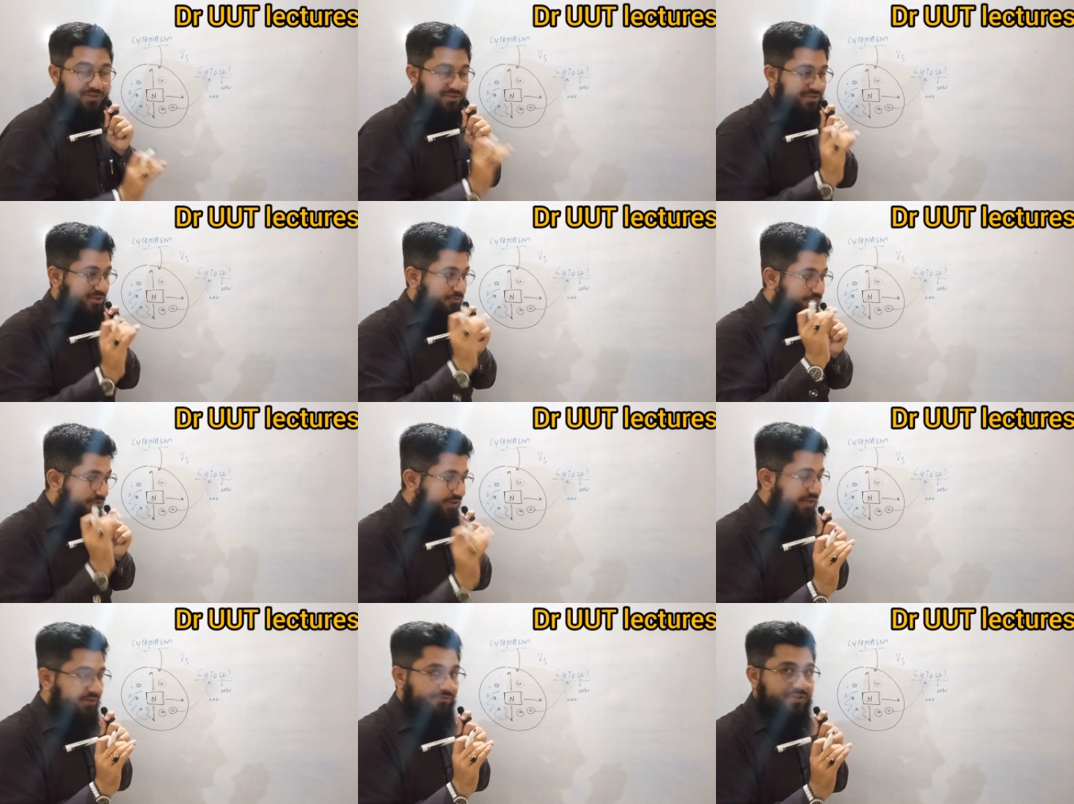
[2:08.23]
This is the
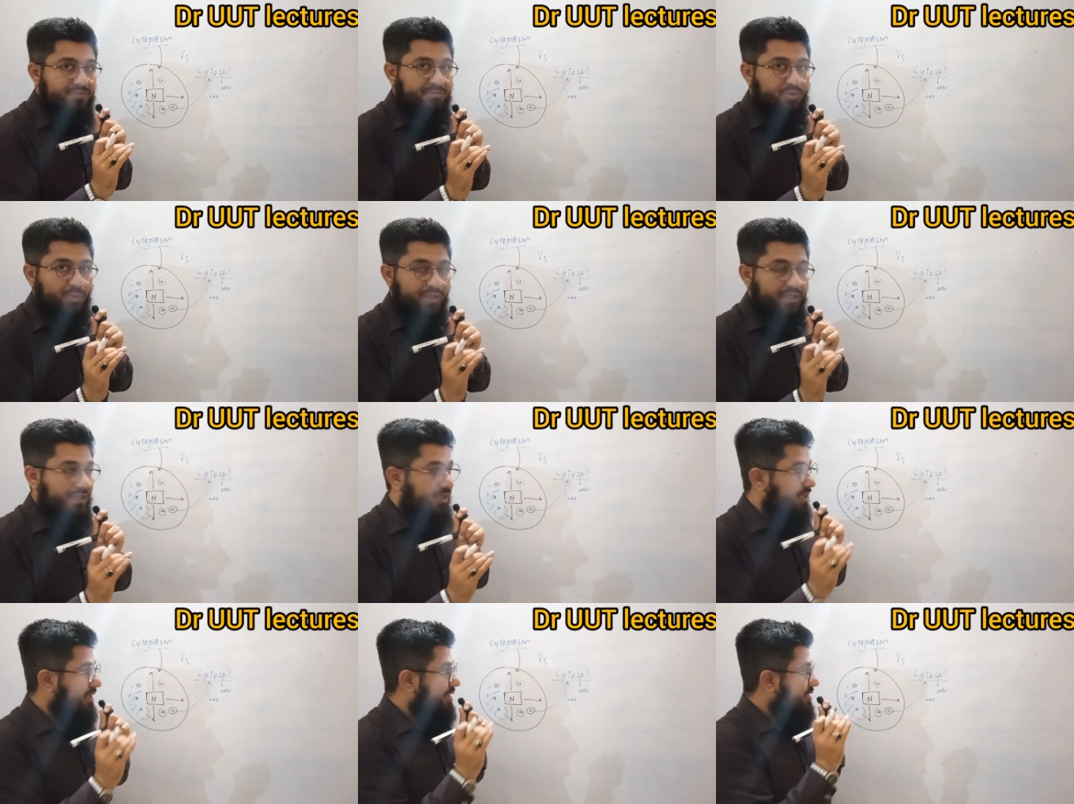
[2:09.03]
very difference between
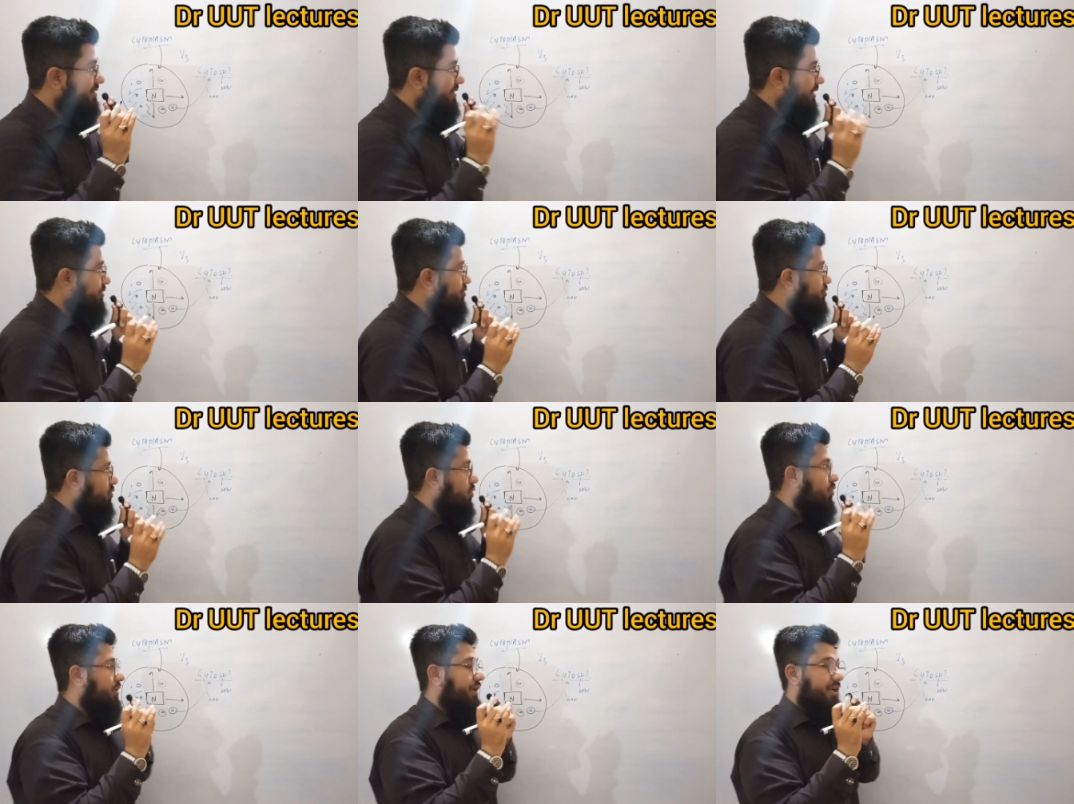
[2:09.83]

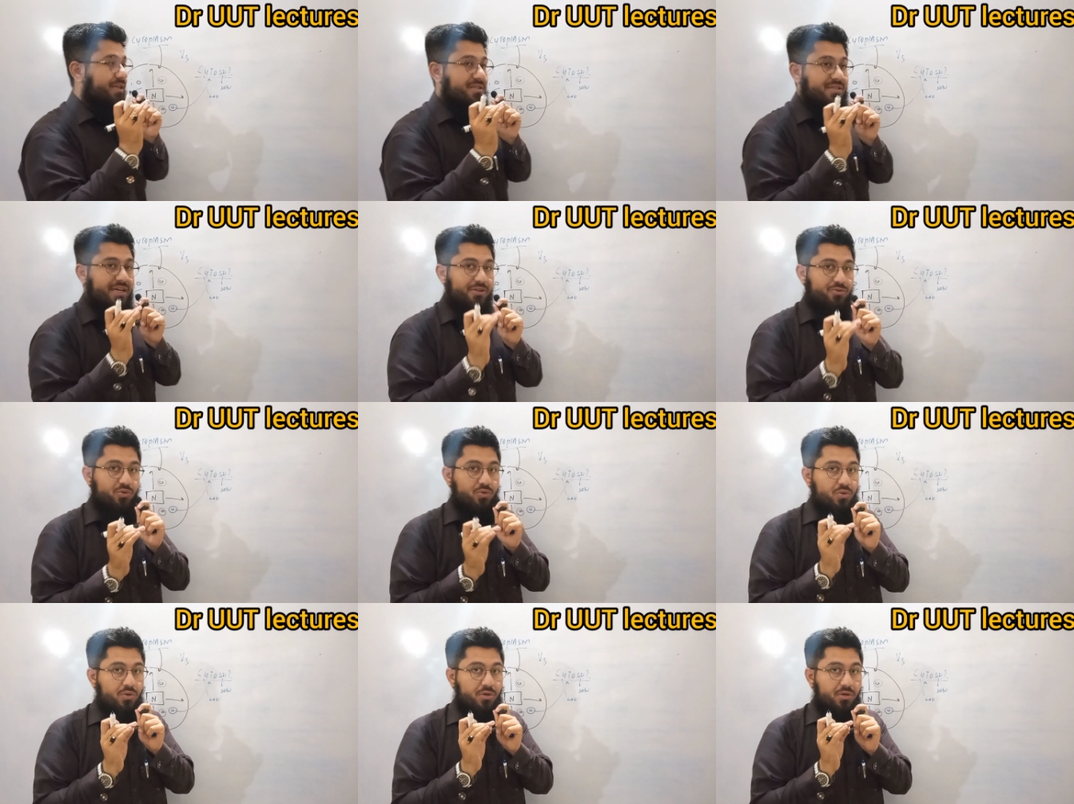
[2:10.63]
cytosol and
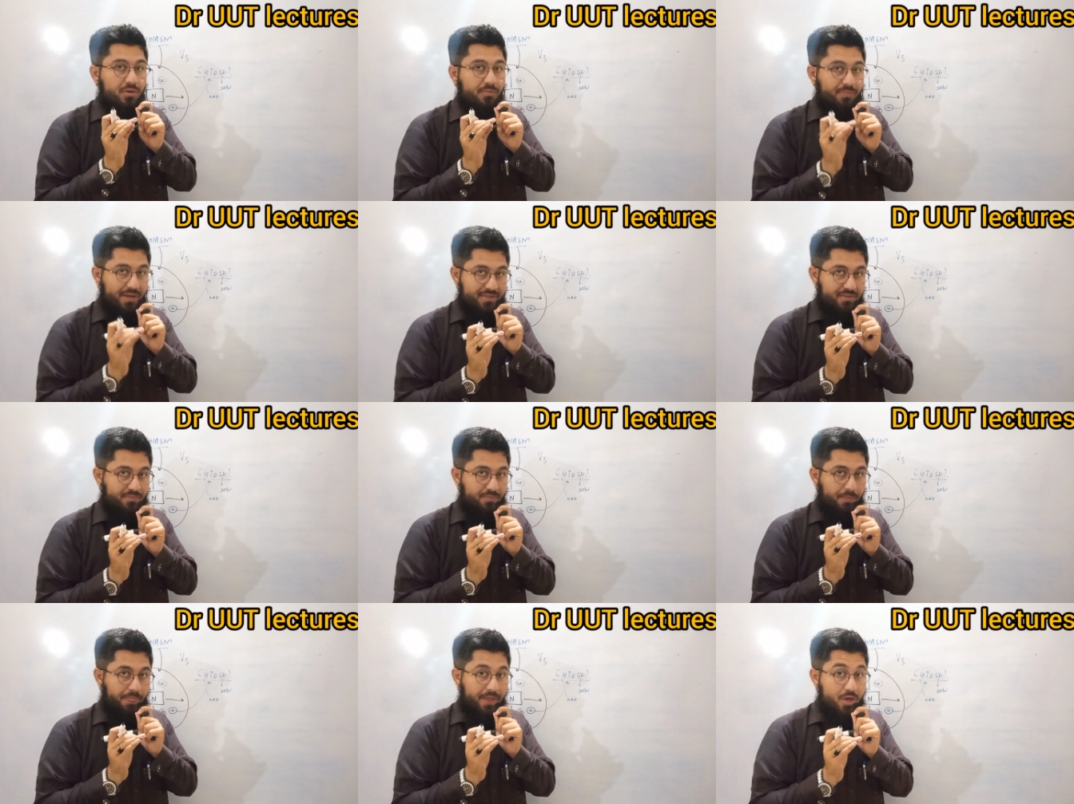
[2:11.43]

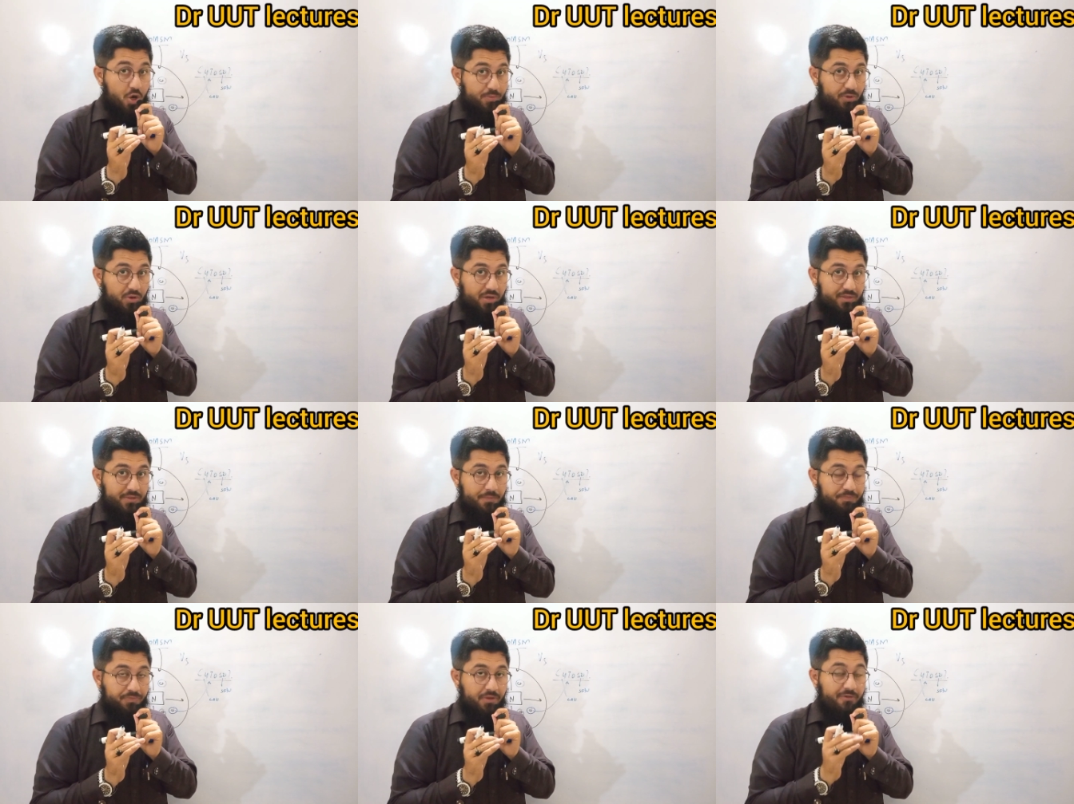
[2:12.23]
cytoplasm. I hope you got.